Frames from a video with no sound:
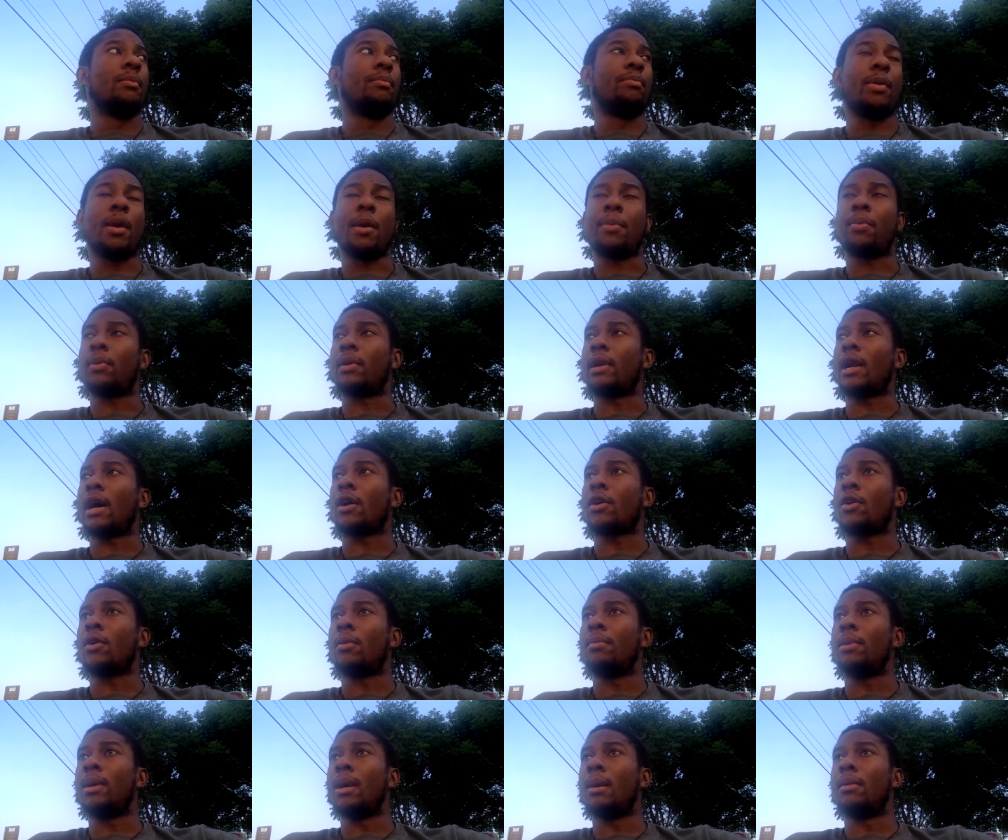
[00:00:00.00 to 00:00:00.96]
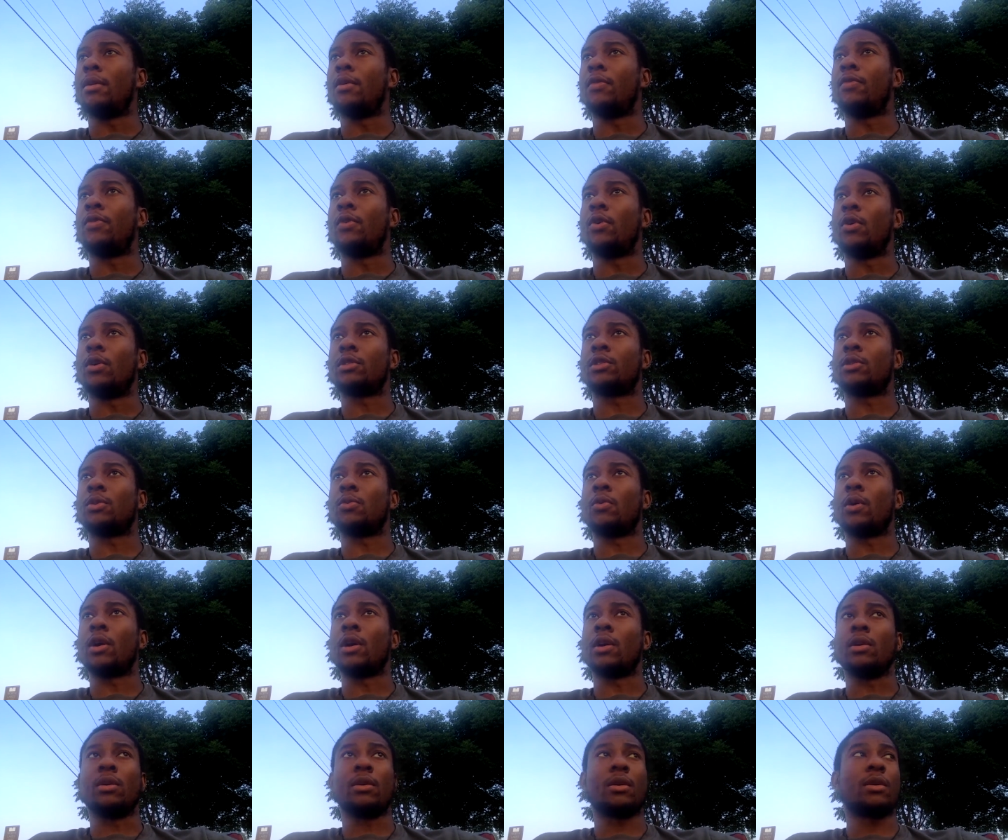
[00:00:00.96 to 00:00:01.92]
People are not going to be able to afford to
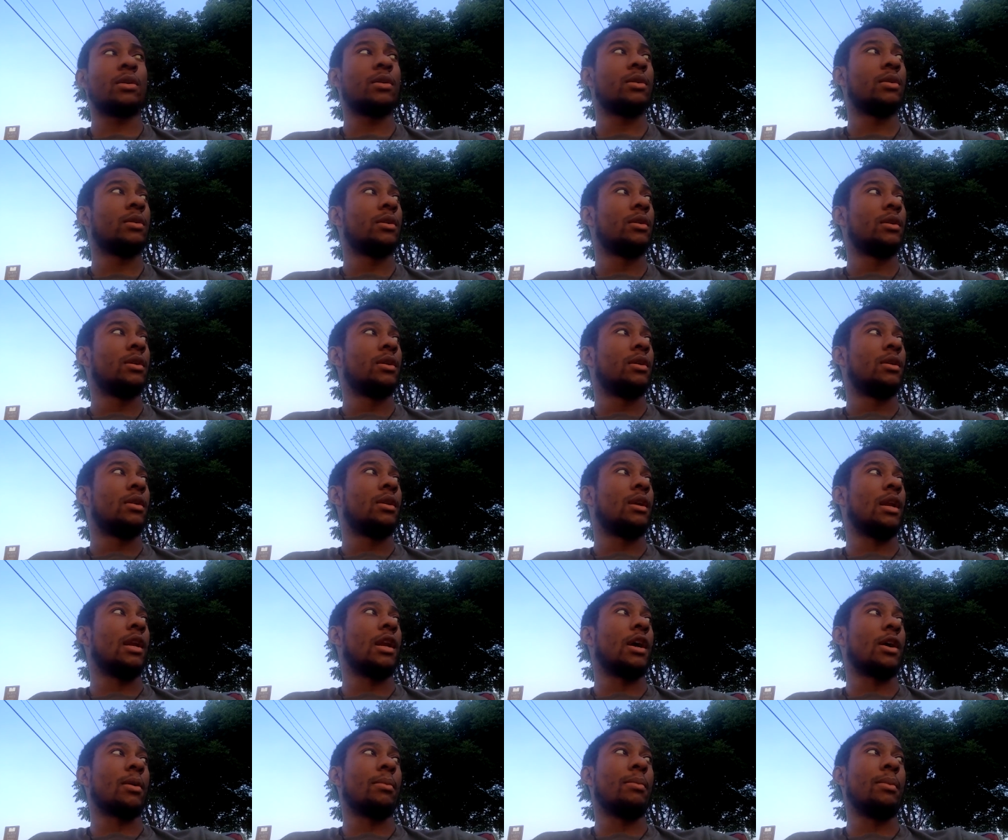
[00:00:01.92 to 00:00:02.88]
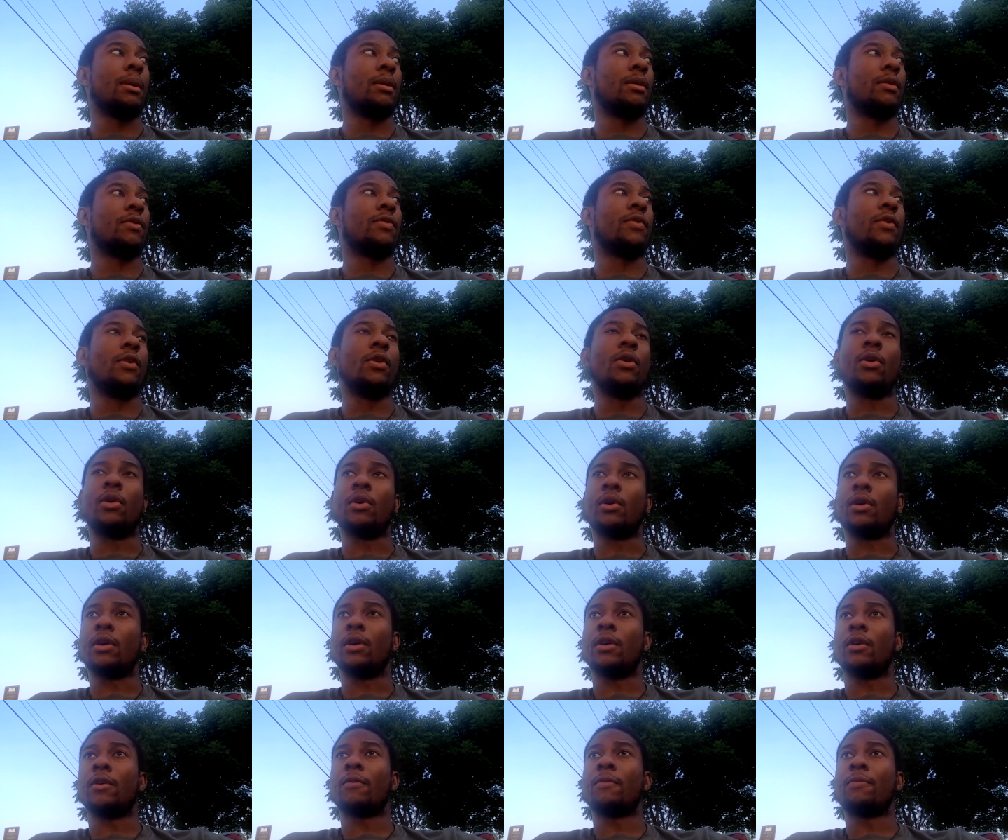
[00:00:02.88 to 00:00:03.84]
work. They're not going to be able to
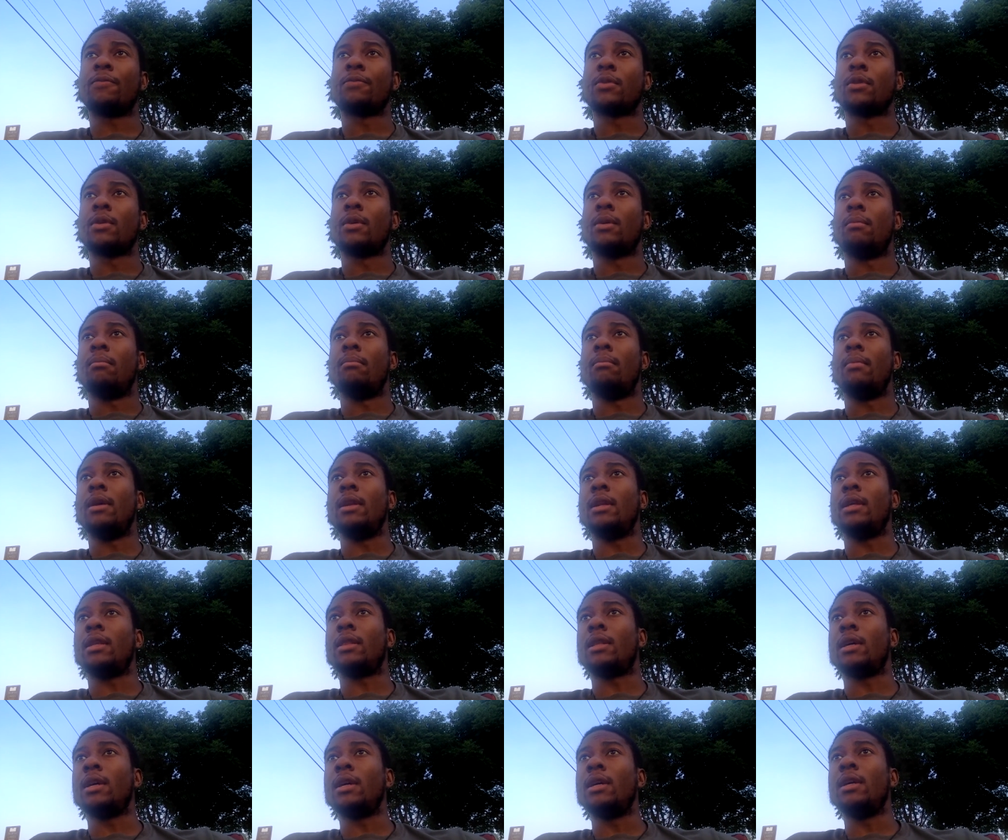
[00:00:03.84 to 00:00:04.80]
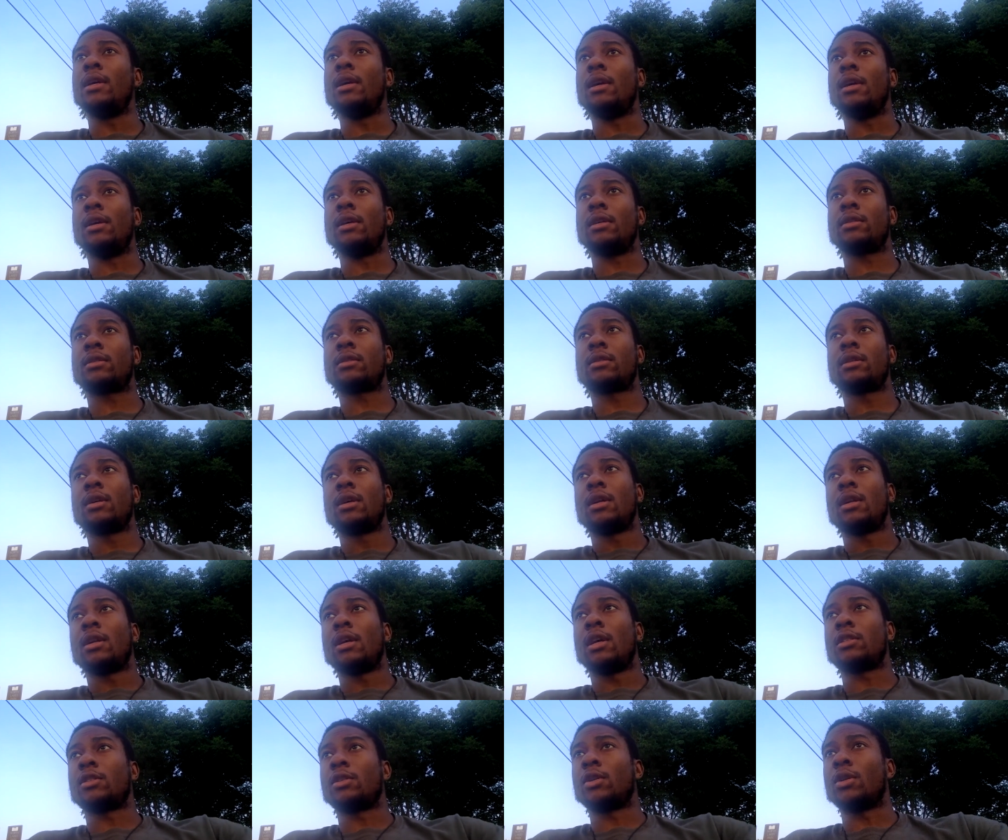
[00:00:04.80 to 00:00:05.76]
afford many things.
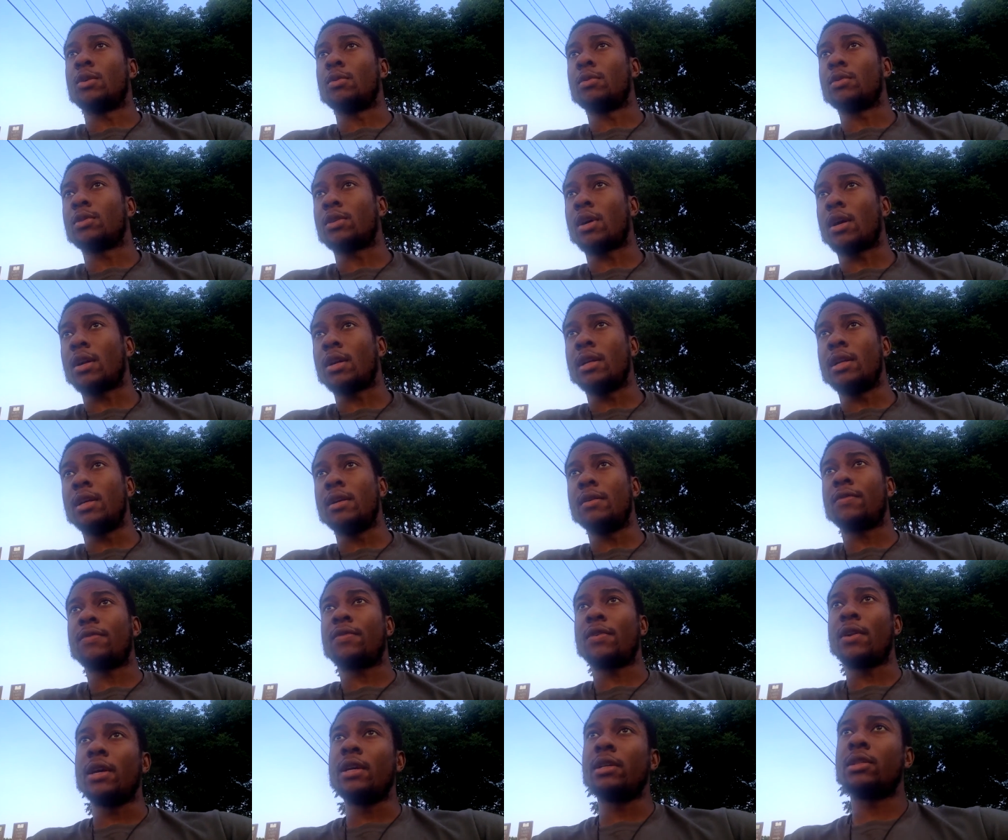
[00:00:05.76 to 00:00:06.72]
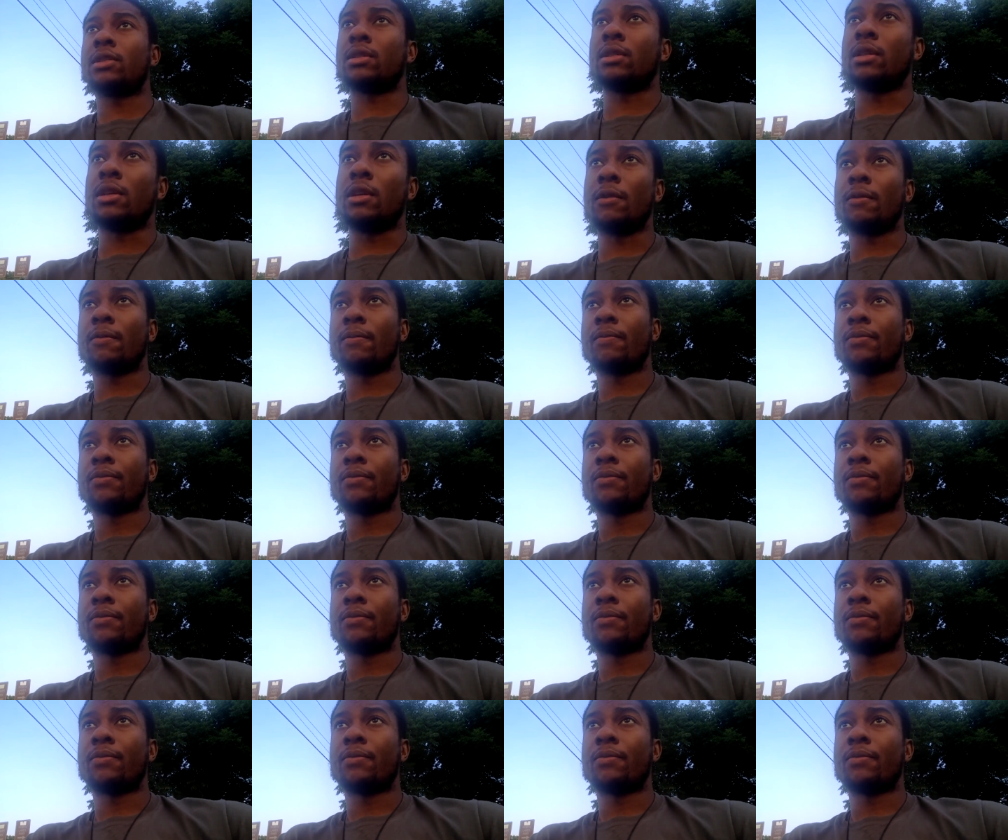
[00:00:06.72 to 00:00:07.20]
That's going to result in inflation.